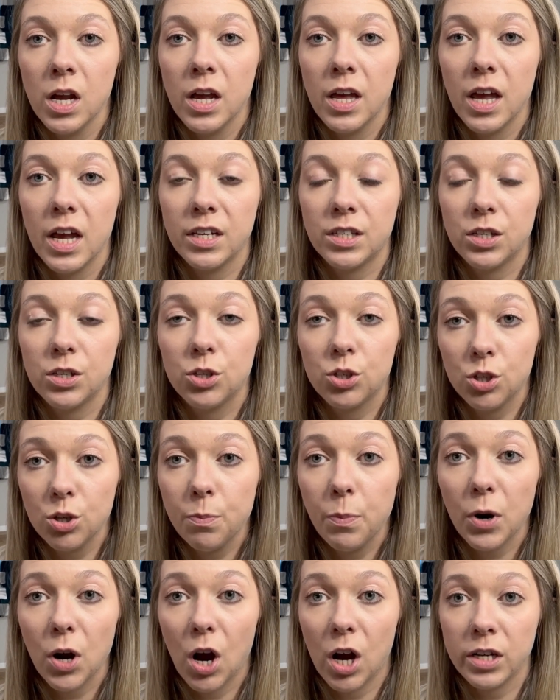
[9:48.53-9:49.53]
It's a
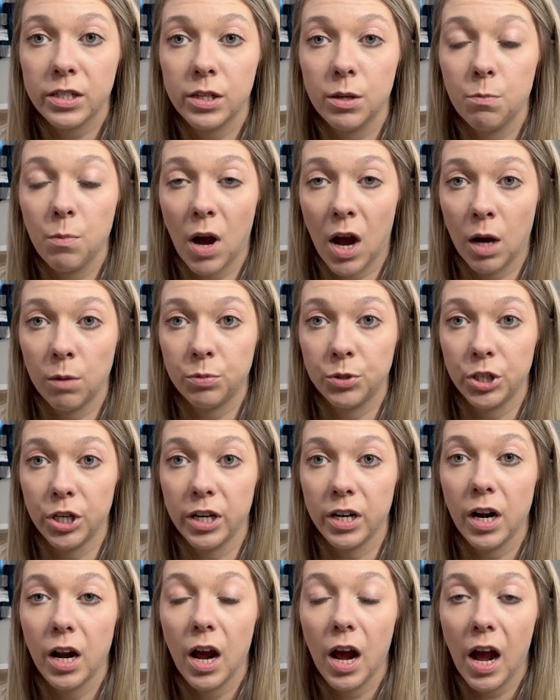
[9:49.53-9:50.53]
super awesome
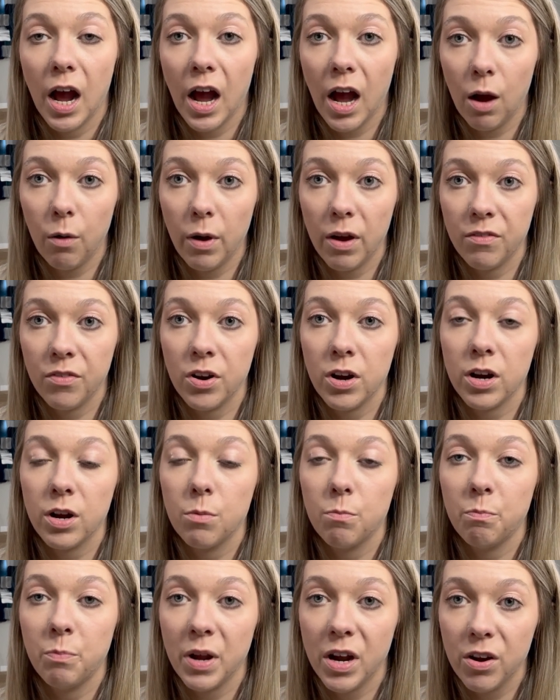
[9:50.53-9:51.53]
option. However,
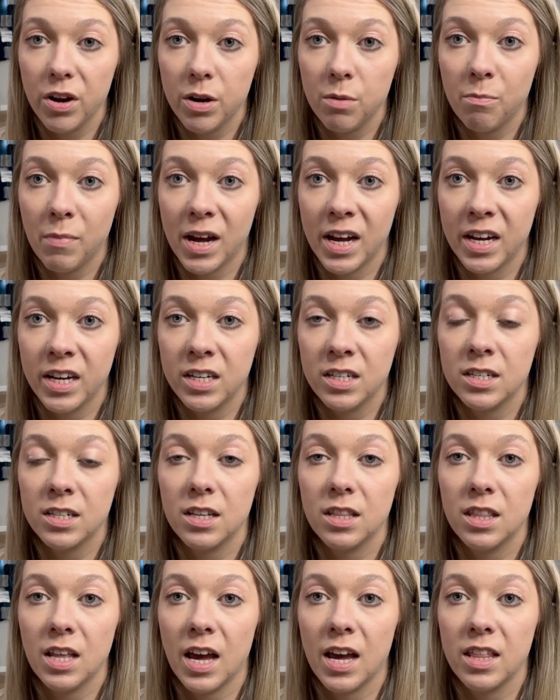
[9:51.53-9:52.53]
bear in mind
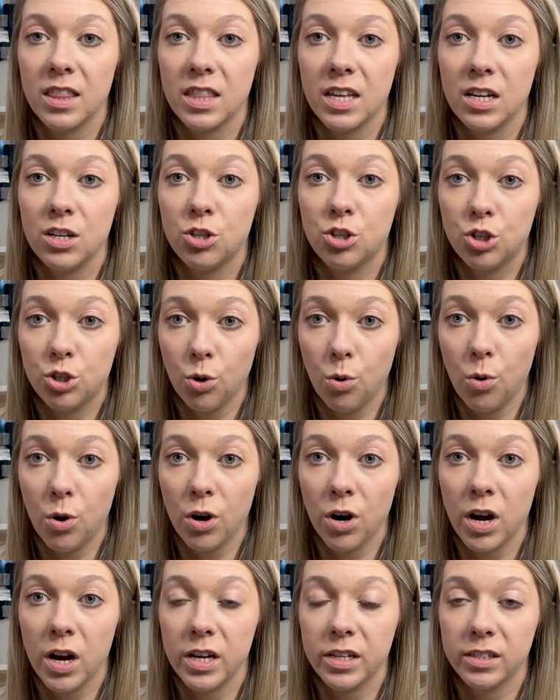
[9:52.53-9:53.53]
that the
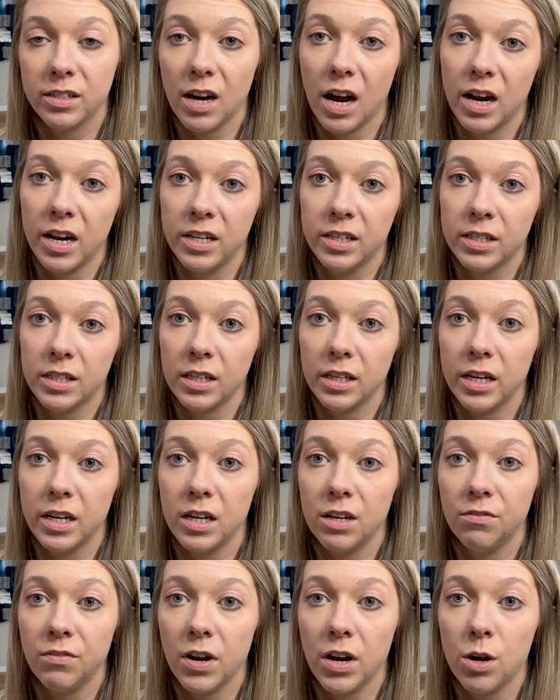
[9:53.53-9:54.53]
door is not
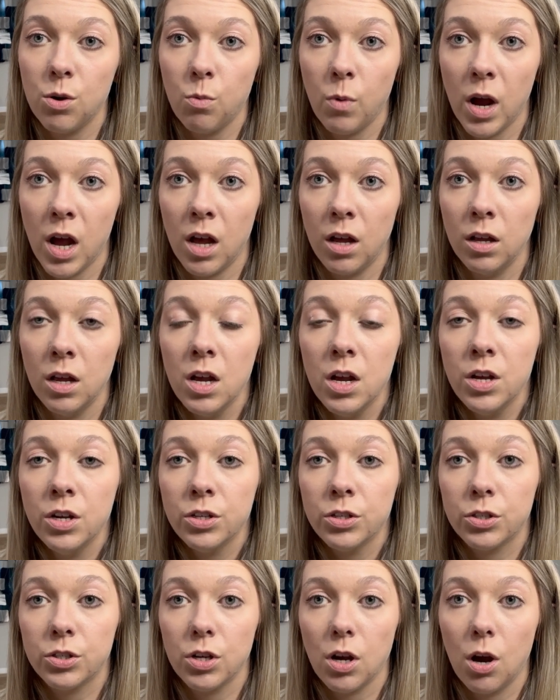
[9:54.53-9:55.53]
insulated very well.
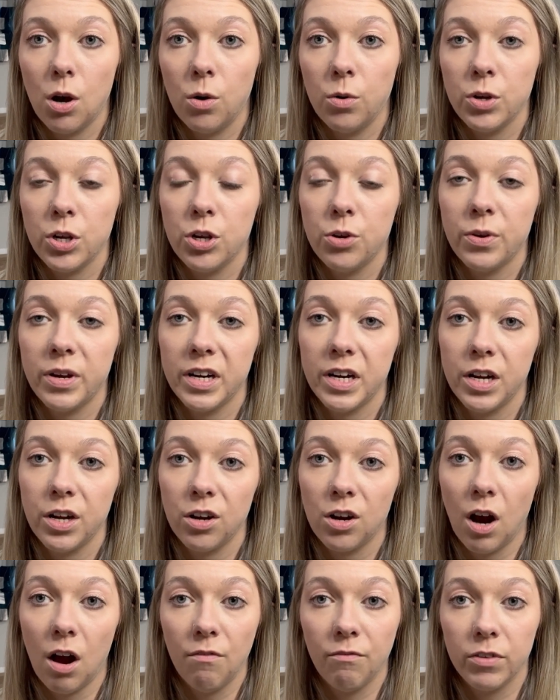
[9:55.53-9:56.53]
So you can hear
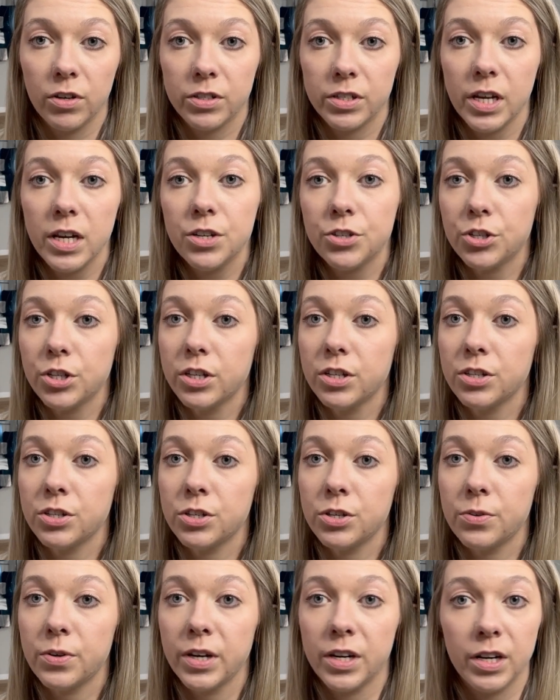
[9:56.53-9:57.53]
conversations,
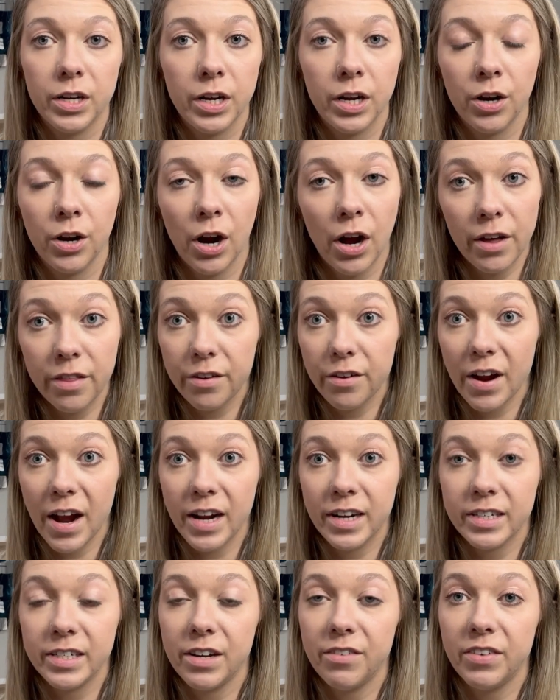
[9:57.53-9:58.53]
you can hear other
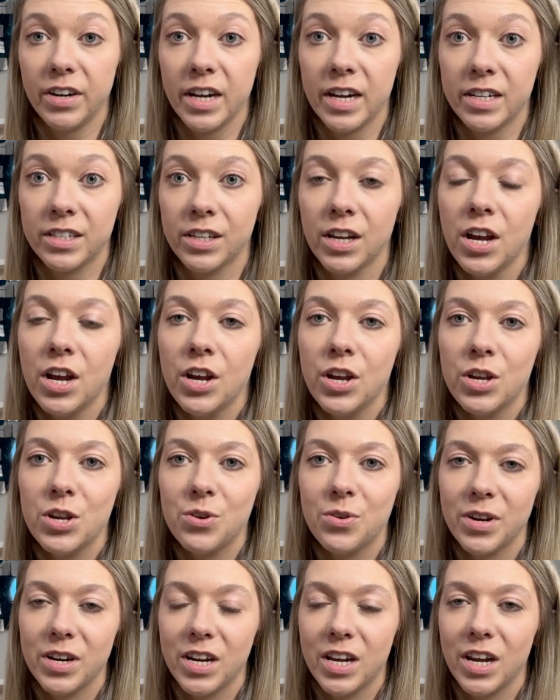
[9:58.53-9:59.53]
activities,
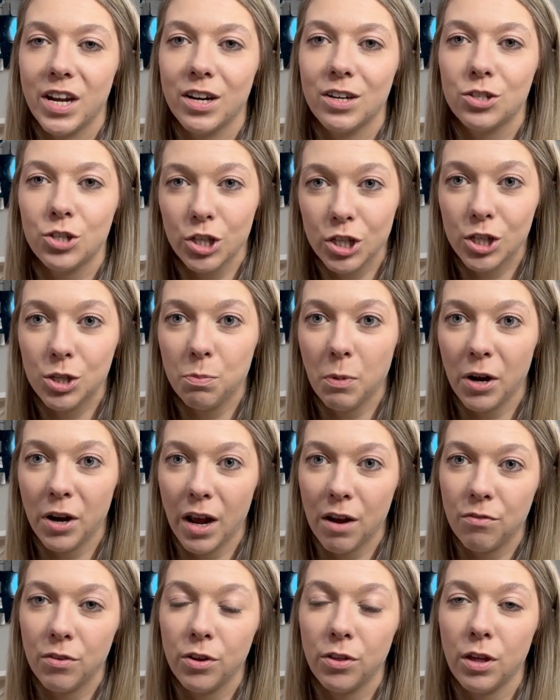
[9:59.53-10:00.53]
you can hear just about
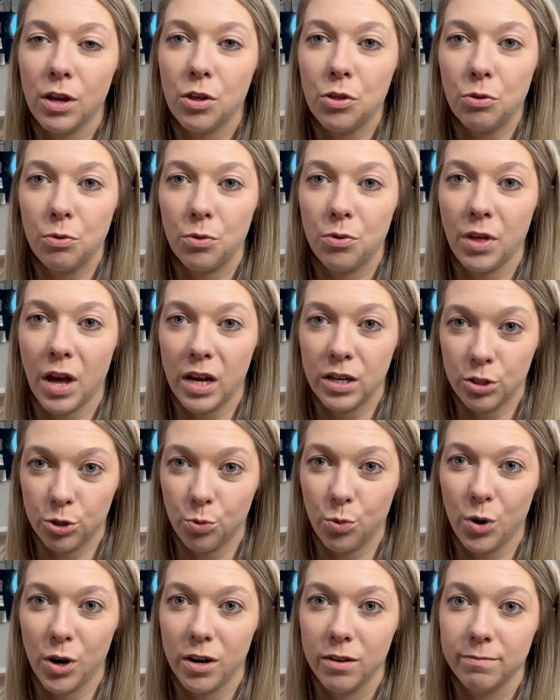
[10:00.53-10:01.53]
everything through that
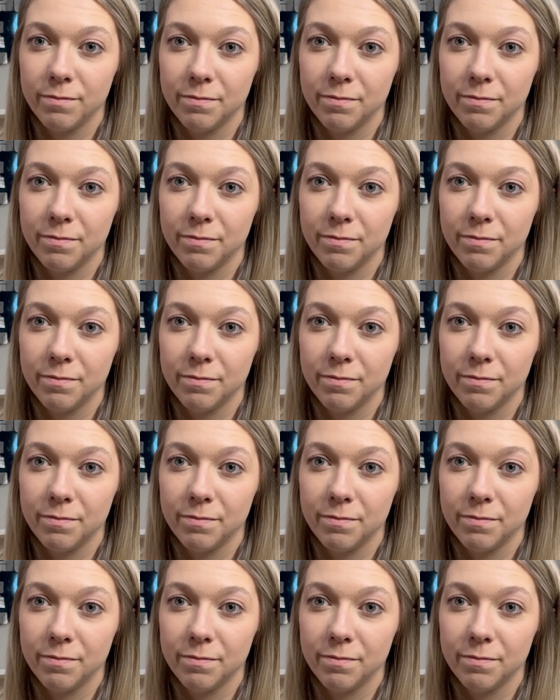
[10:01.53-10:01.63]
door.